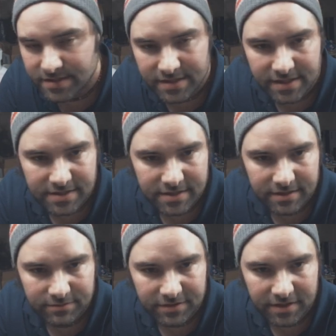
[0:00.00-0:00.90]
and that's going
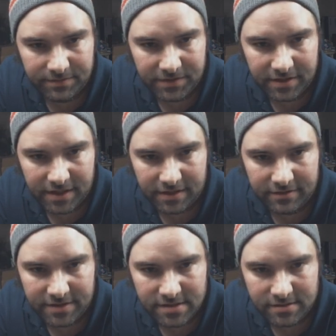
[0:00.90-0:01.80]
to bring up your account
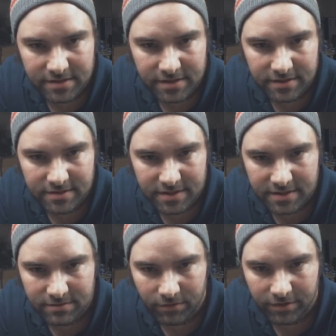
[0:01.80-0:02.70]
history. So
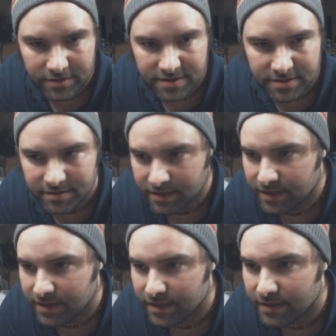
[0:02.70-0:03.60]
that's what we were just looking at.